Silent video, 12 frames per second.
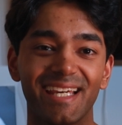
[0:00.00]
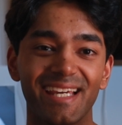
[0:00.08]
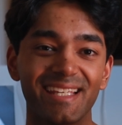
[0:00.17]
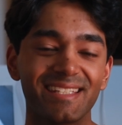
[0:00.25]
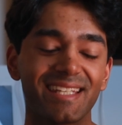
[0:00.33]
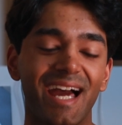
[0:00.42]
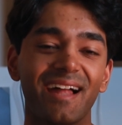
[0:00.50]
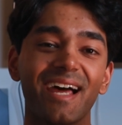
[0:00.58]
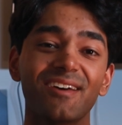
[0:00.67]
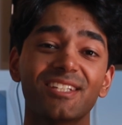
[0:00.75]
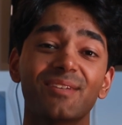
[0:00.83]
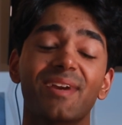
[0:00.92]
days, I'll
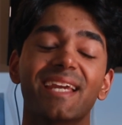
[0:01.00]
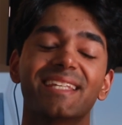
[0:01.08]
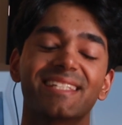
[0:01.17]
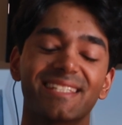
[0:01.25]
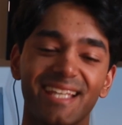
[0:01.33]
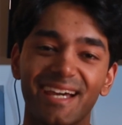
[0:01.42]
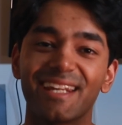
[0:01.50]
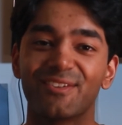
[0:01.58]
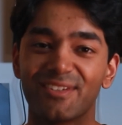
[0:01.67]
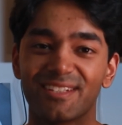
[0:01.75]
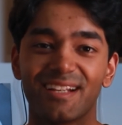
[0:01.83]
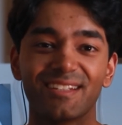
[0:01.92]
have some exciting
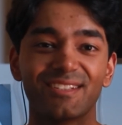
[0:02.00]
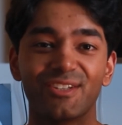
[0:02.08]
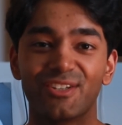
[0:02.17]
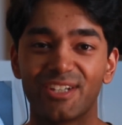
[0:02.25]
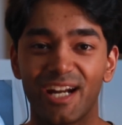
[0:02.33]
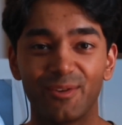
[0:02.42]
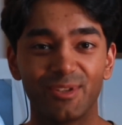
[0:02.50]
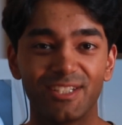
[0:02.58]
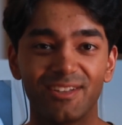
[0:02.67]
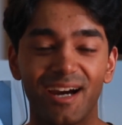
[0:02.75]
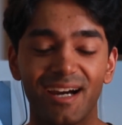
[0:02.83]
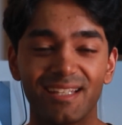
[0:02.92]
results to share with
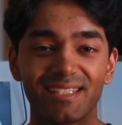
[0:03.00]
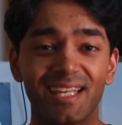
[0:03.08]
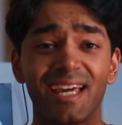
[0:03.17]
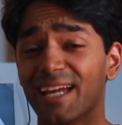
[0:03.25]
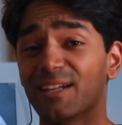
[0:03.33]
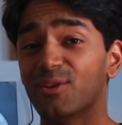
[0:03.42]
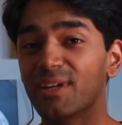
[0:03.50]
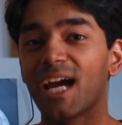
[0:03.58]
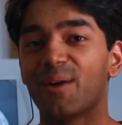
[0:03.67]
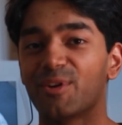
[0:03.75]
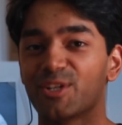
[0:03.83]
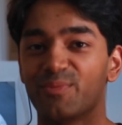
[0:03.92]
you guys, including
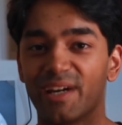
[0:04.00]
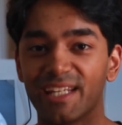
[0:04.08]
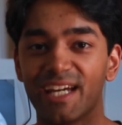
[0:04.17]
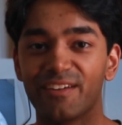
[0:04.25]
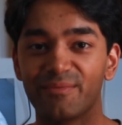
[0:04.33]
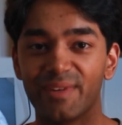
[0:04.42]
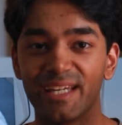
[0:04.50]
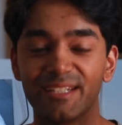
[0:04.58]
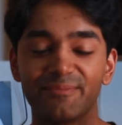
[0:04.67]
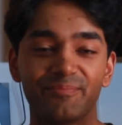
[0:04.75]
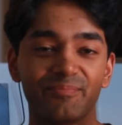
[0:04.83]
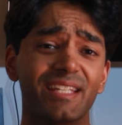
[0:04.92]
how much money I've made.
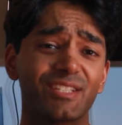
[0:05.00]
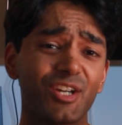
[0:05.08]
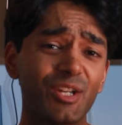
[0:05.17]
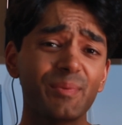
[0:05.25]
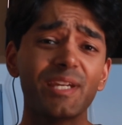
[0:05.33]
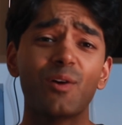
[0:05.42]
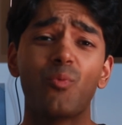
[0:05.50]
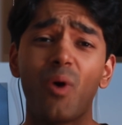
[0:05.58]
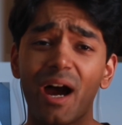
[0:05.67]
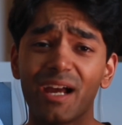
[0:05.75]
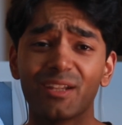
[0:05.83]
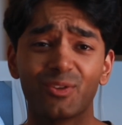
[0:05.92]
It's gonna be a
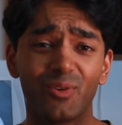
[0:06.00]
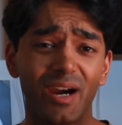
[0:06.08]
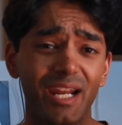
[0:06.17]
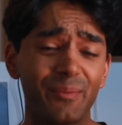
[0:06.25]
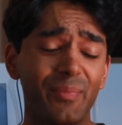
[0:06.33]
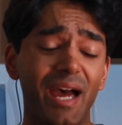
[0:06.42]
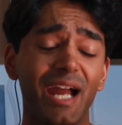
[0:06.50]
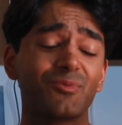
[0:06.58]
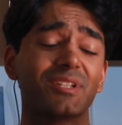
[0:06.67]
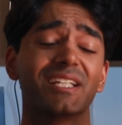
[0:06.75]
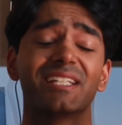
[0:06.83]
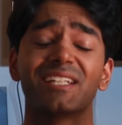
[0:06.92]
wild ride packed
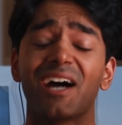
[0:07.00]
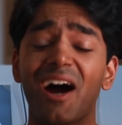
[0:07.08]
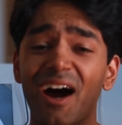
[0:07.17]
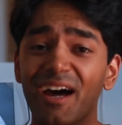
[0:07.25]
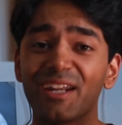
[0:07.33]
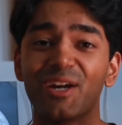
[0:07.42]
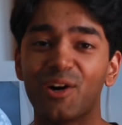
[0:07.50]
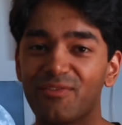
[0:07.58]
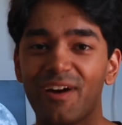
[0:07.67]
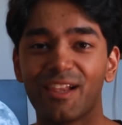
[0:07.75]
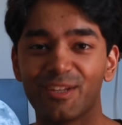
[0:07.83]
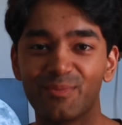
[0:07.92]
with a ton of
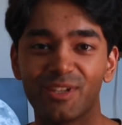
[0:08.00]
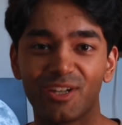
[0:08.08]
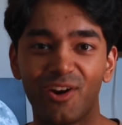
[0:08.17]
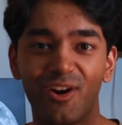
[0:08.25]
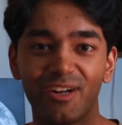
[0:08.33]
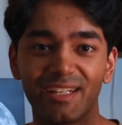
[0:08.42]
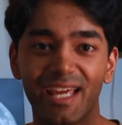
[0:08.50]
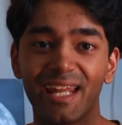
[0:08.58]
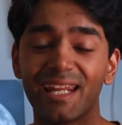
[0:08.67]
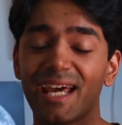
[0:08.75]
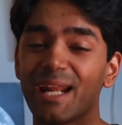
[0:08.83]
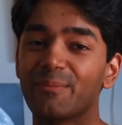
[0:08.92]
valuable
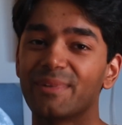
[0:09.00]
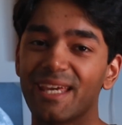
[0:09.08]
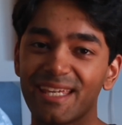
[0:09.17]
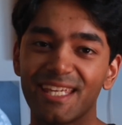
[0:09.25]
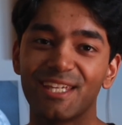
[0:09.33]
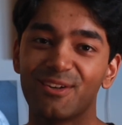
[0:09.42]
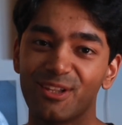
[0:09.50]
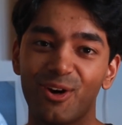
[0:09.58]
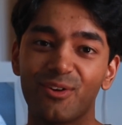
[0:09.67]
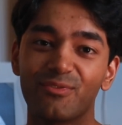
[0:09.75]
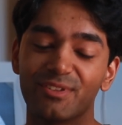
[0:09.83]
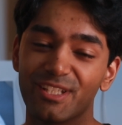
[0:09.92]
content, and I'm taking you
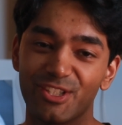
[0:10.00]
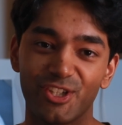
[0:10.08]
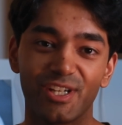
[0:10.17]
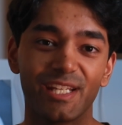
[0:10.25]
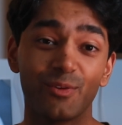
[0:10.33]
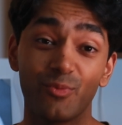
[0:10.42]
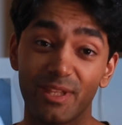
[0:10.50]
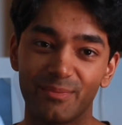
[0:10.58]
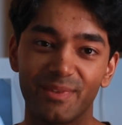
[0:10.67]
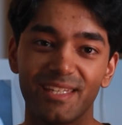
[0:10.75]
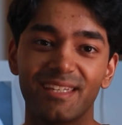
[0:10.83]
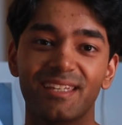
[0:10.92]
along for the journey with
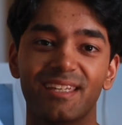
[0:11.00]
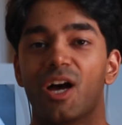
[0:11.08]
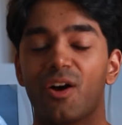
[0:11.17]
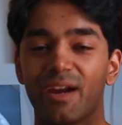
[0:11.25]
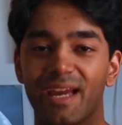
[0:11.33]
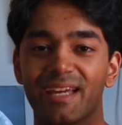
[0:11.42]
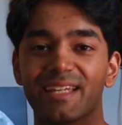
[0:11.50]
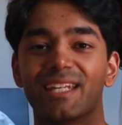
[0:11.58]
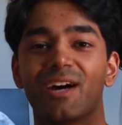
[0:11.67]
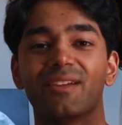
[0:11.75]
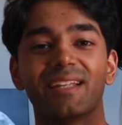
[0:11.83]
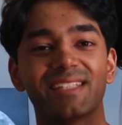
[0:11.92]
me. Okay,
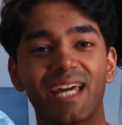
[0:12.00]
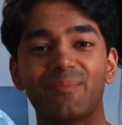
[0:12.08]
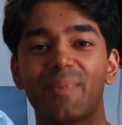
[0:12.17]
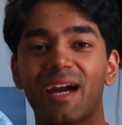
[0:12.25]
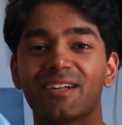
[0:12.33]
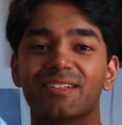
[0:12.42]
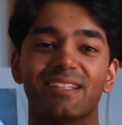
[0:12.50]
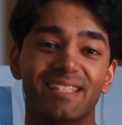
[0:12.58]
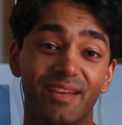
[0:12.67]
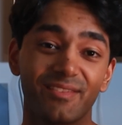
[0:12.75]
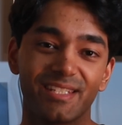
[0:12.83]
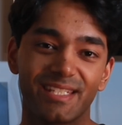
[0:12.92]
now let's get back to the
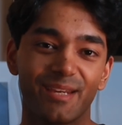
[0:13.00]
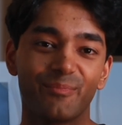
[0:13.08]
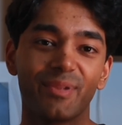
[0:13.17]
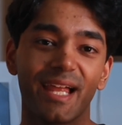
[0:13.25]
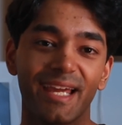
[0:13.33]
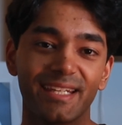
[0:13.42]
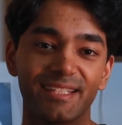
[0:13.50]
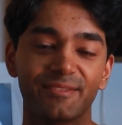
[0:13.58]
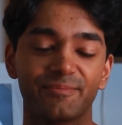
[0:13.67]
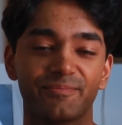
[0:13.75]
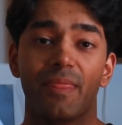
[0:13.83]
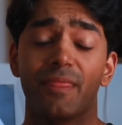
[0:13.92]
seven step plan.
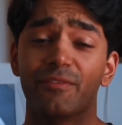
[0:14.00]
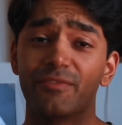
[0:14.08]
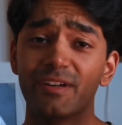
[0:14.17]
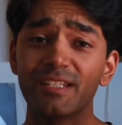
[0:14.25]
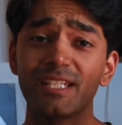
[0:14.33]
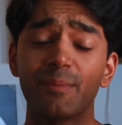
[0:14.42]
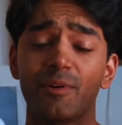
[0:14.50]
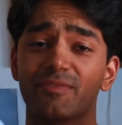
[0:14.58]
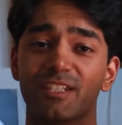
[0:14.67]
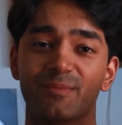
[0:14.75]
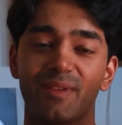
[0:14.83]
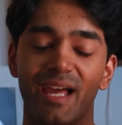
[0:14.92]
The first step of
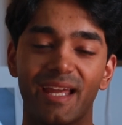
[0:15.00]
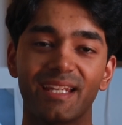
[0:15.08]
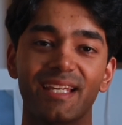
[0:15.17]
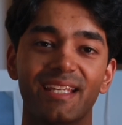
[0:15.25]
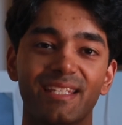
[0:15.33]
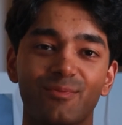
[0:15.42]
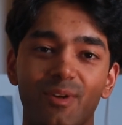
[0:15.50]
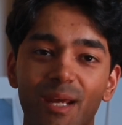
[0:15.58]
this plan is